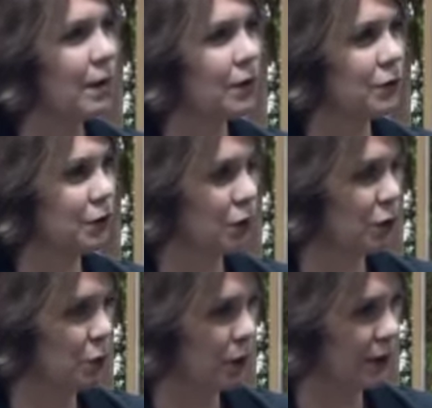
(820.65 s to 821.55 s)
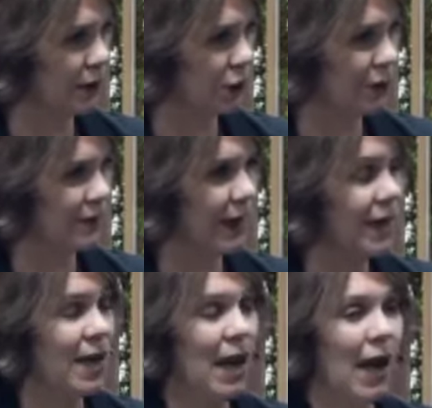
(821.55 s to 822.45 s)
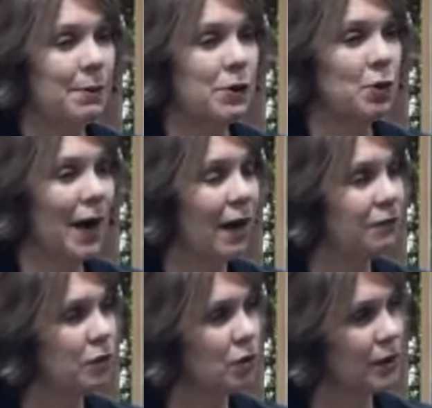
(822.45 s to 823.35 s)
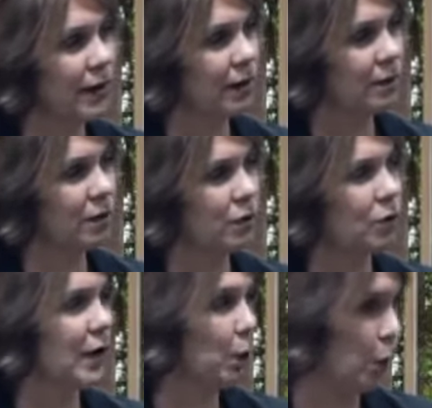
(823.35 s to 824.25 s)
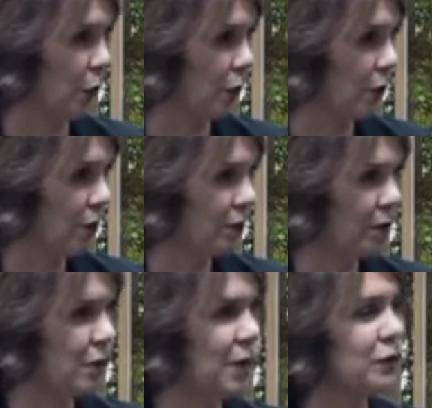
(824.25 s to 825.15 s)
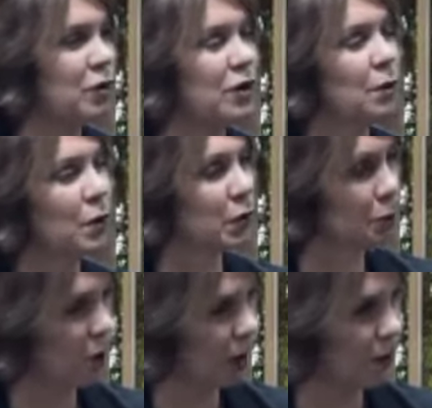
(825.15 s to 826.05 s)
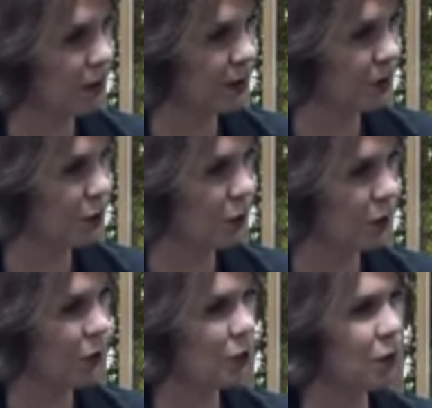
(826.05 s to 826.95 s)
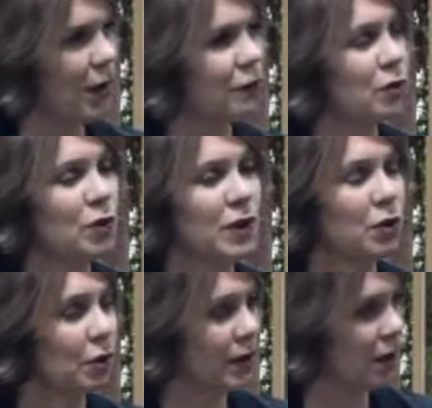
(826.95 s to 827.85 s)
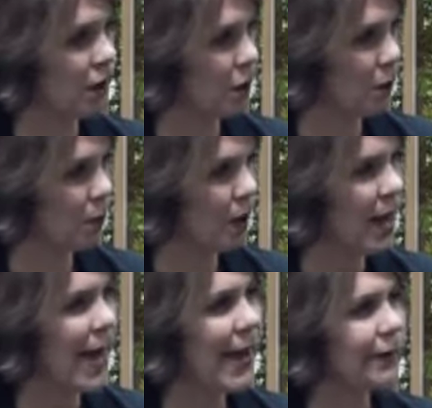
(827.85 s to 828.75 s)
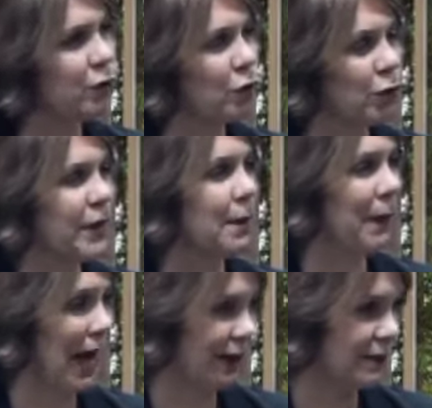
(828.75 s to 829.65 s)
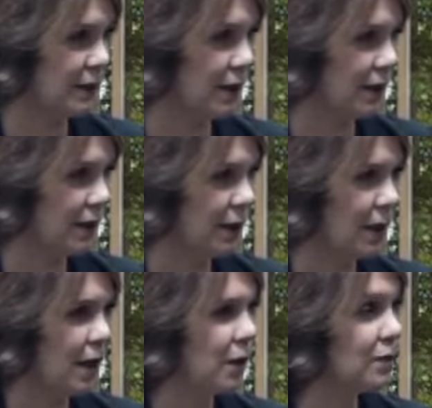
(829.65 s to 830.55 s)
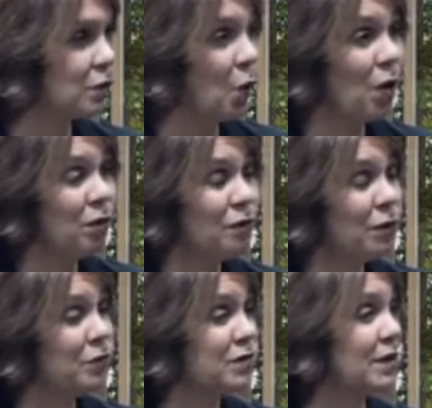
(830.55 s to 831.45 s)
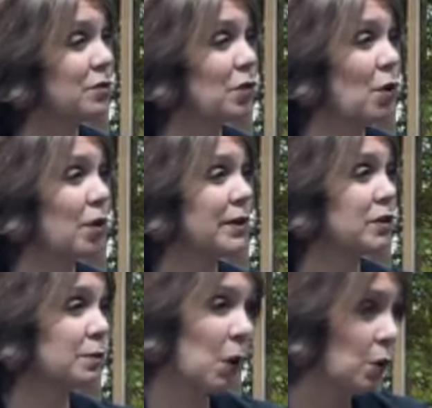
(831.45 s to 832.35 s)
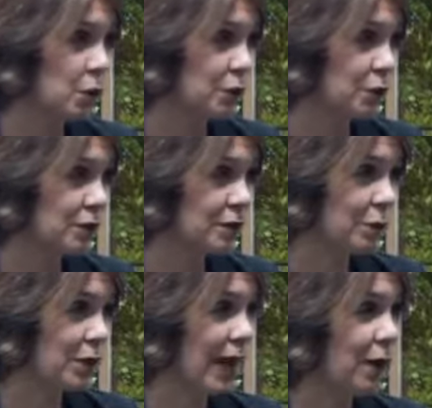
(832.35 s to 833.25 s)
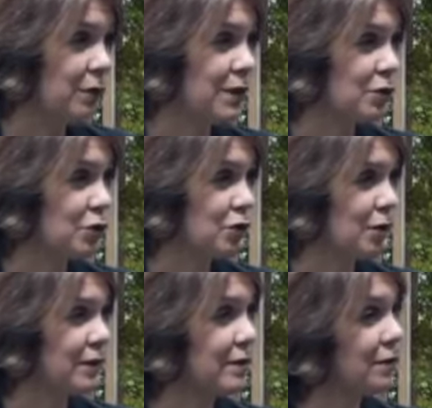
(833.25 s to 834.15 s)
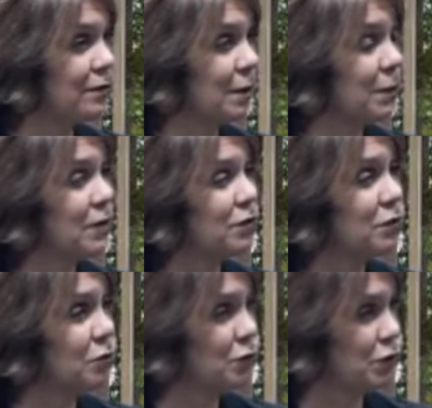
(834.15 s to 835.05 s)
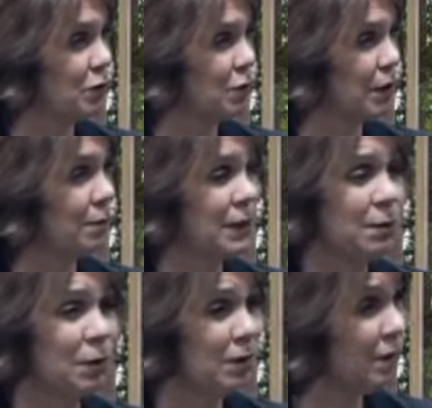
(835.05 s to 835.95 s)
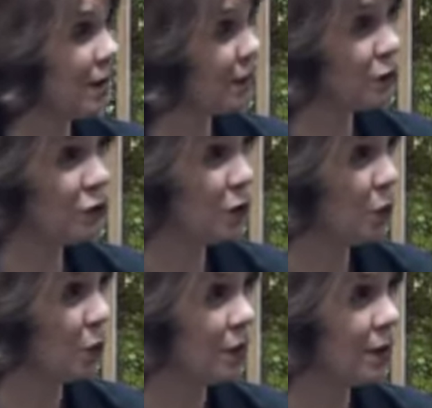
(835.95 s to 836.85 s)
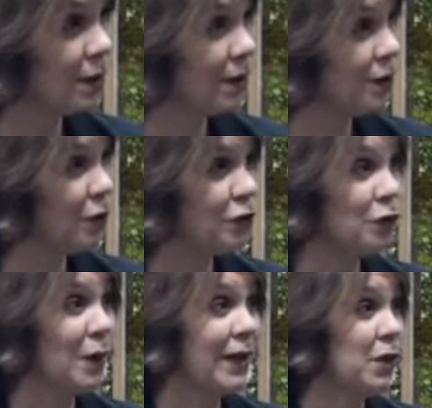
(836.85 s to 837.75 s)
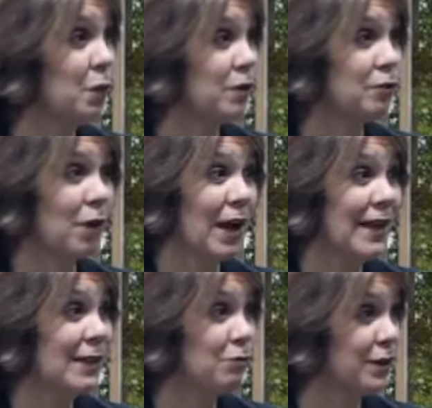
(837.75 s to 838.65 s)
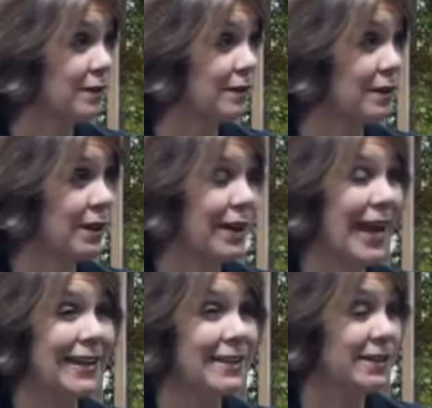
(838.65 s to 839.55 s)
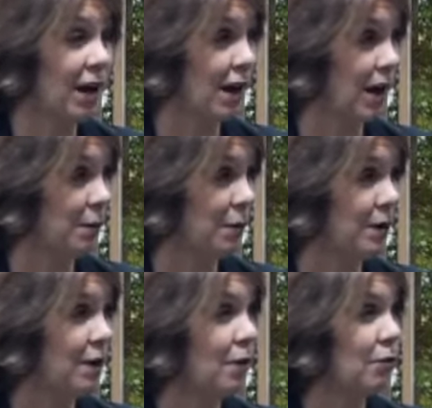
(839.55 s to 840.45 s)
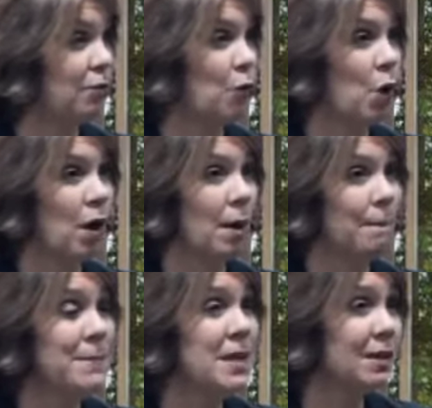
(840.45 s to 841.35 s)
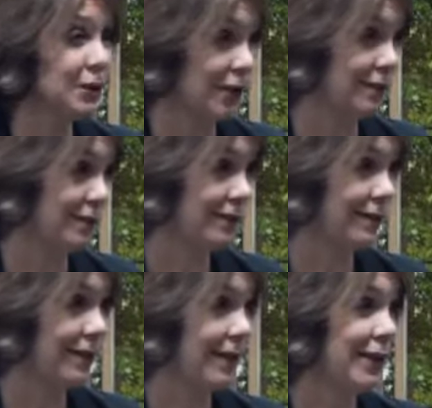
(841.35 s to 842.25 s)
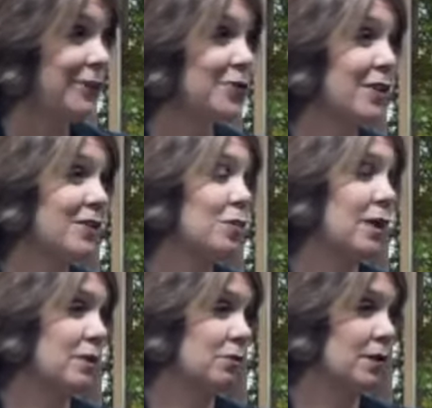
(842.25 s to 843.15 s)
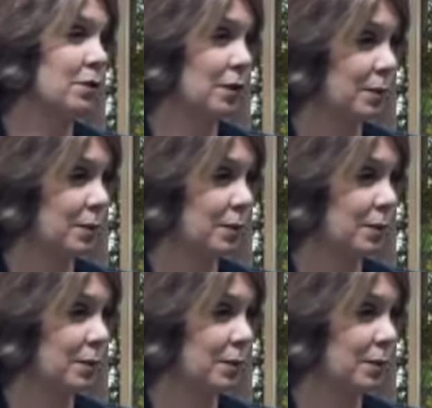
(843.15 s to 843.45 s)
So you want to increase that. I mean, you have to look at your net worth. You have to look at what your property is worth. You have to look at your income and your earning capacity, because all of those things are exposed without the insurance if somebody sues you. And people sue. They'll sue anyone for any reason at any time for millions. So that's why you really want to